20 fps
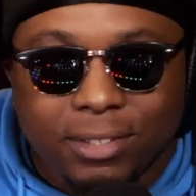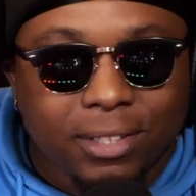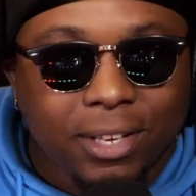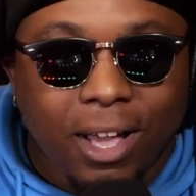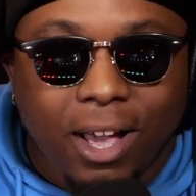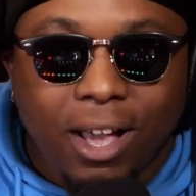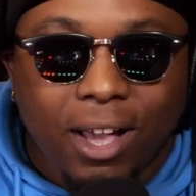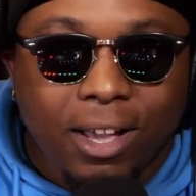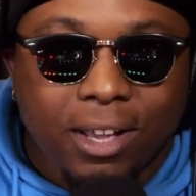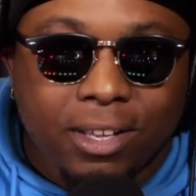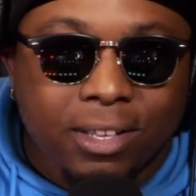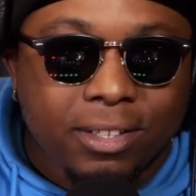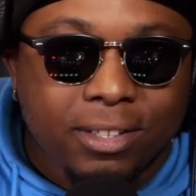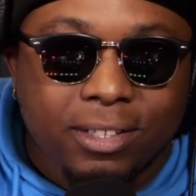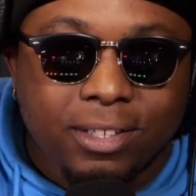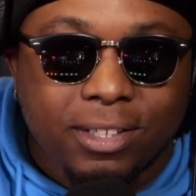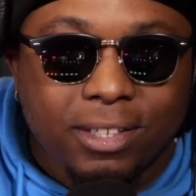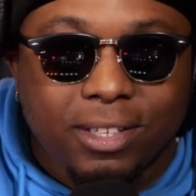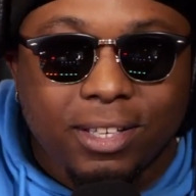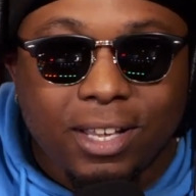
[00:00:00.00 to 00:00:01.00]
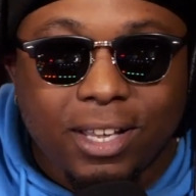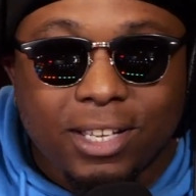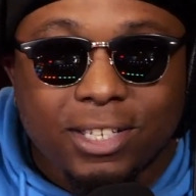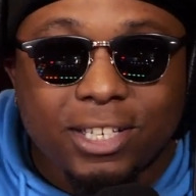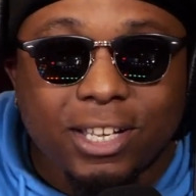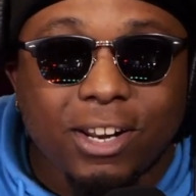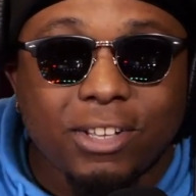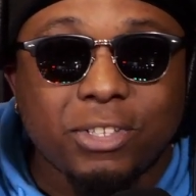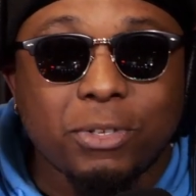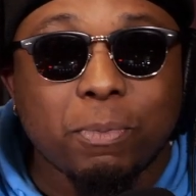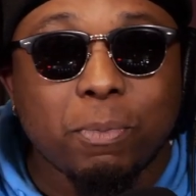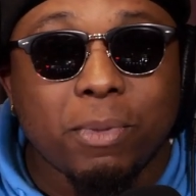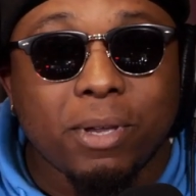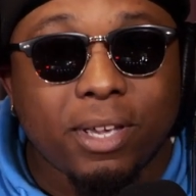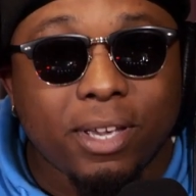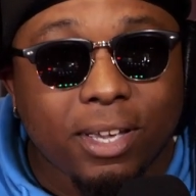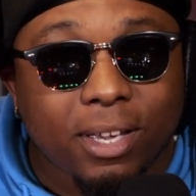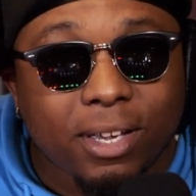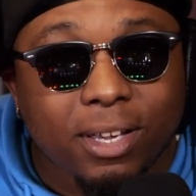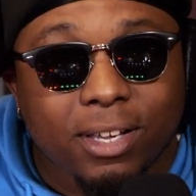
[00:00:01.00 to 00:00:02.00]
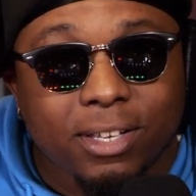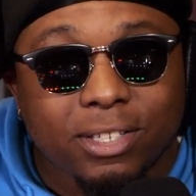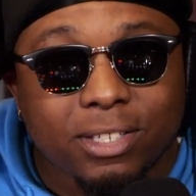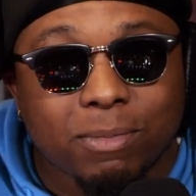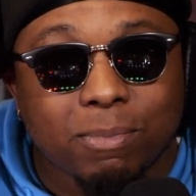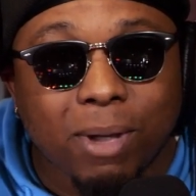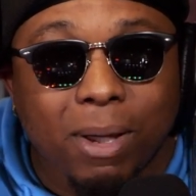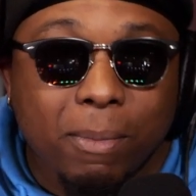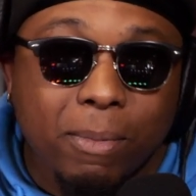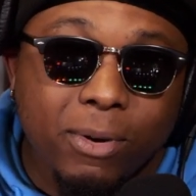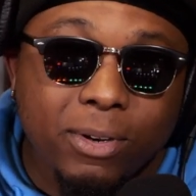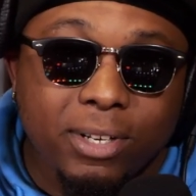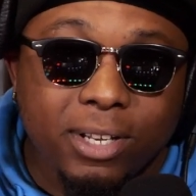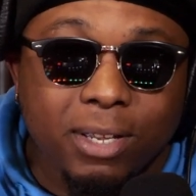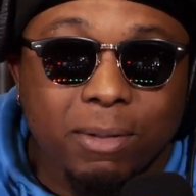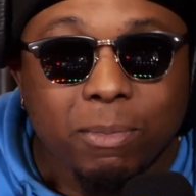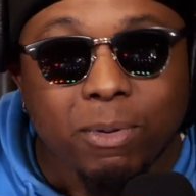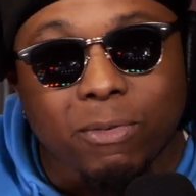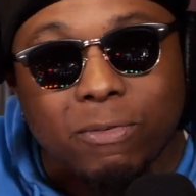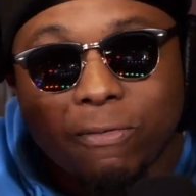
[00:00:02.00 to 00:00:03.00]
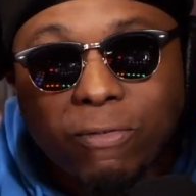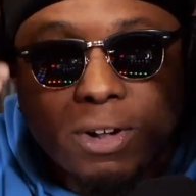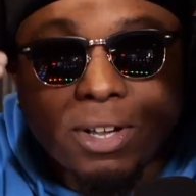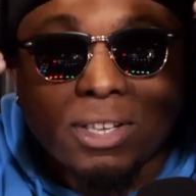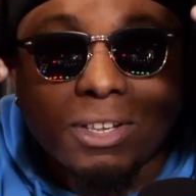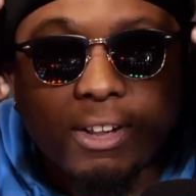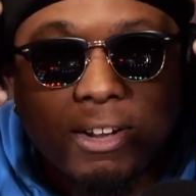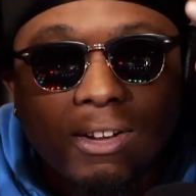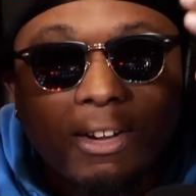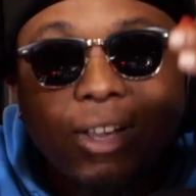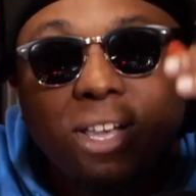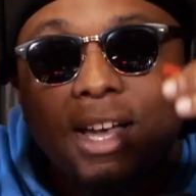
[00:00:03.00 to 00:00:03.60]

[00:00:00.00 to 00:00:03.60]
Nah. Shout out to me because it's my birthday. So fuck y'all.